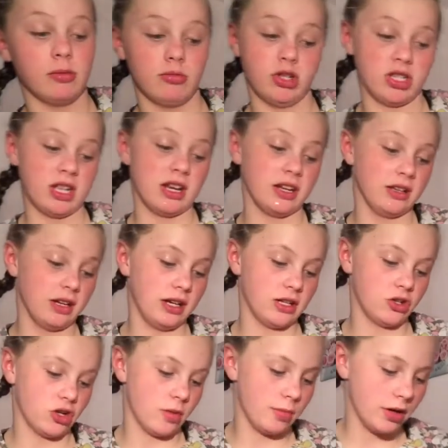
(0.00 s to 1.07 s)
I'm just getting the
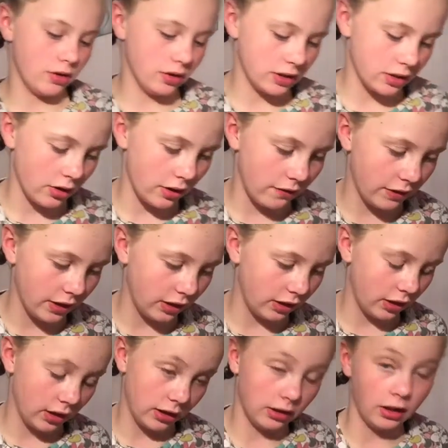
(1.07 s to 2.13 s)
last drop out, so I
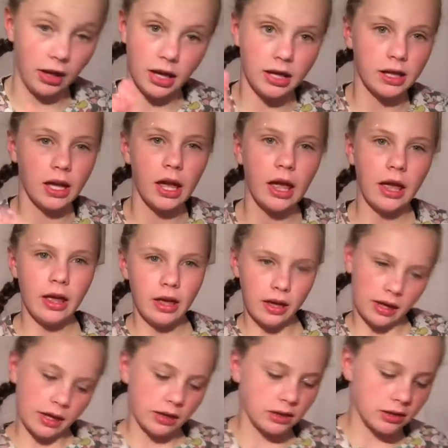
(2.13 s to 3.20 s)
feel like
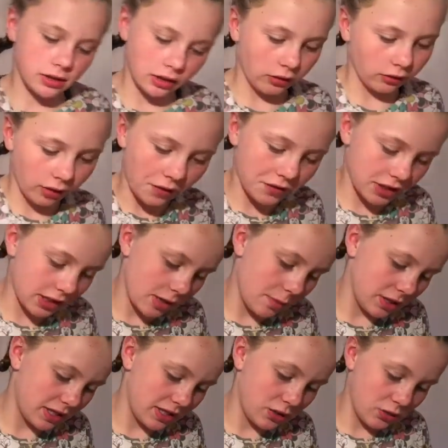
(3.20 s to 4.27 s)
it's still obviously a
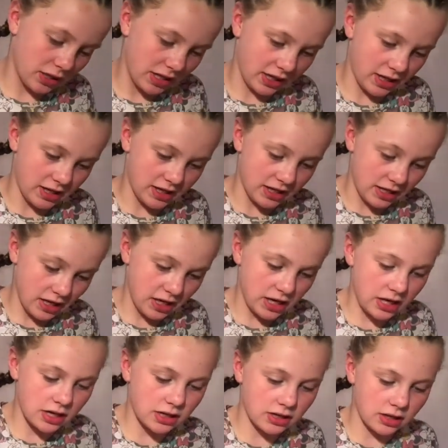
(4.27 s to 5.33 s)
bit too sticky to
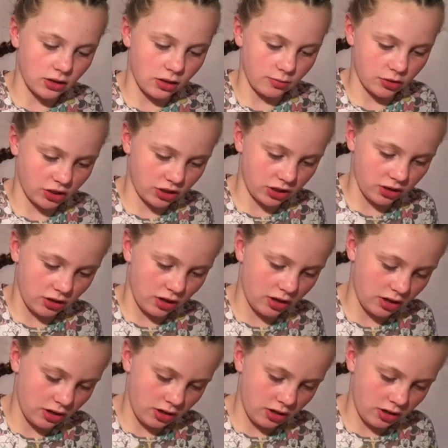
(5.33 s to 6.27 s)
knead, so I'm just gonna